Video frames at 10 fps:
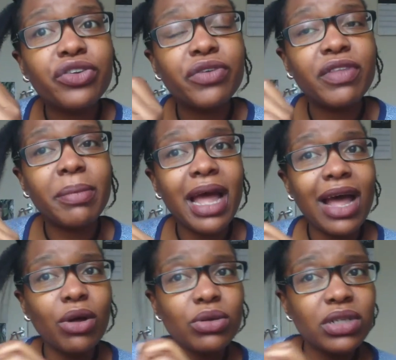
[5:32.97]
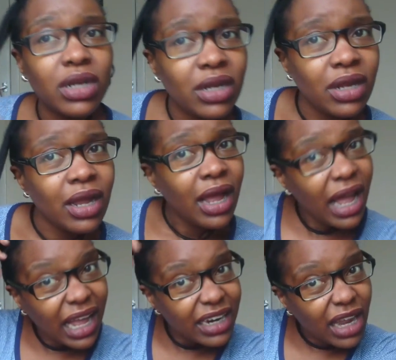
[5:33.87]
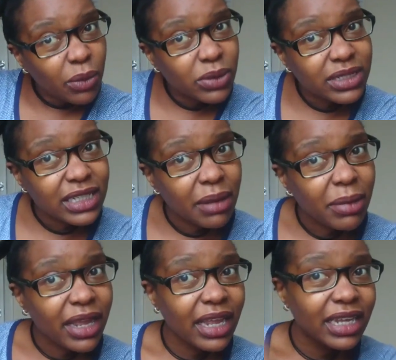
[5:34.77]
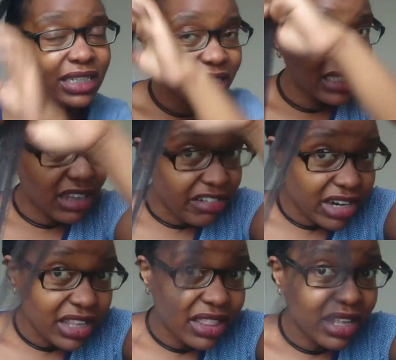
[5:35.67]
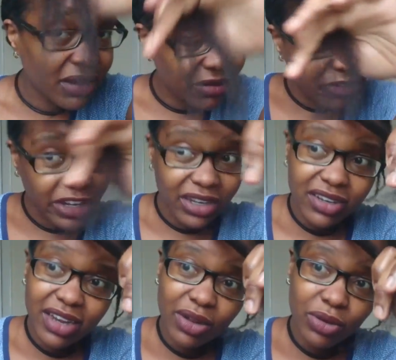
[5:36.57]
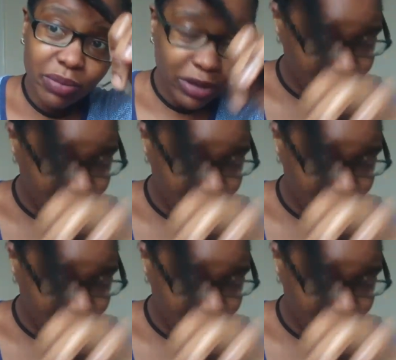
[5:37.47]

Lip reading: or two of them out, and I wouldn't say my hair is thoroughly finger detangled,